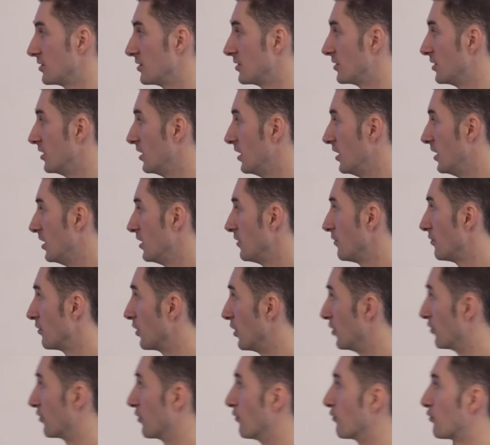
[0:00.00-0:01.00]
And for
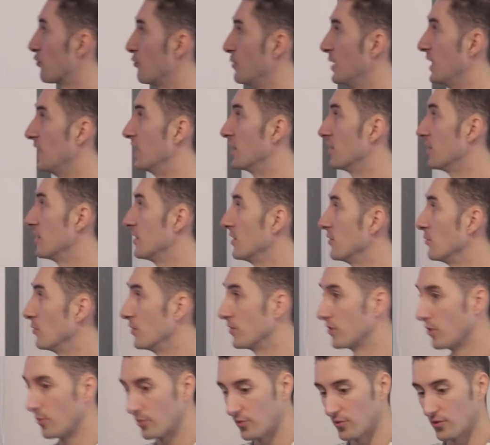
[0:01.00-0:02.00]
those unfamiliar
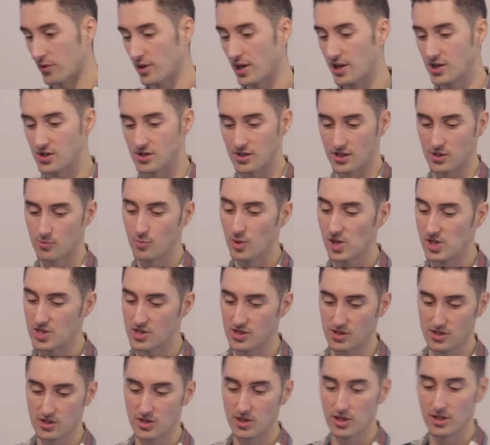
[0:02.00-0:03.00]
with obfuscation, it's
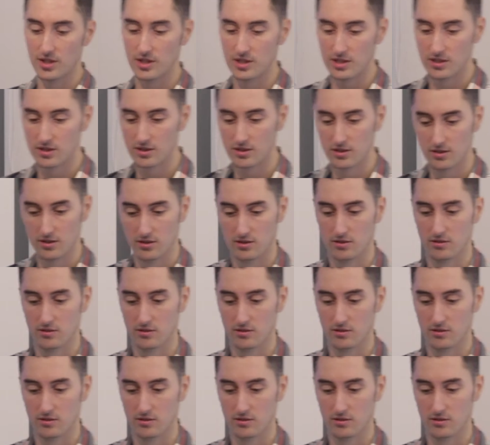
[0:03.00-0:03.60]
basically just turning,